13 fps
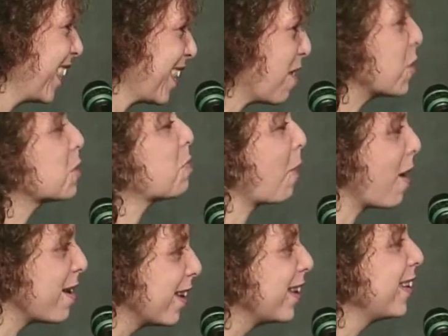That was
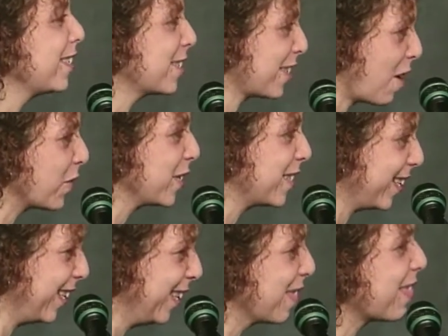Brendon, he's
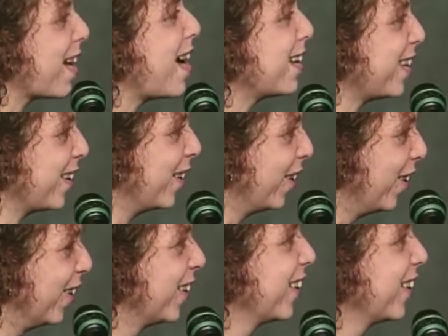17. Thank you.